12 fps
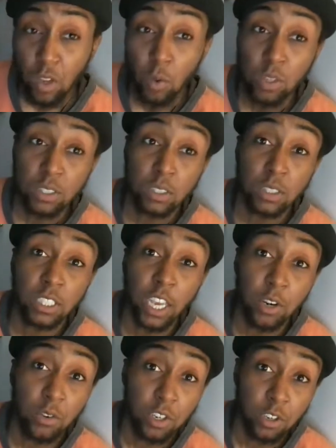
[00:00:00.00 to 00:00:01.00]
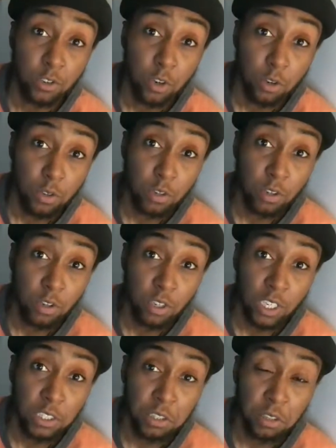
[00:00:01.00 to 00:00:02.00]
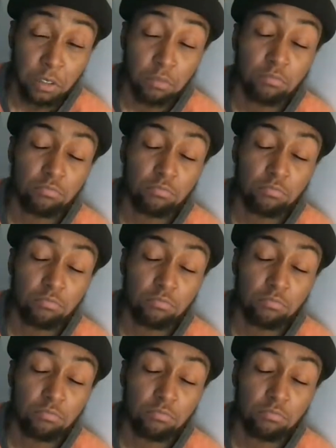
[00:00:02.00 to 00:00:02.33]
was a skater in their adulthood, and they said,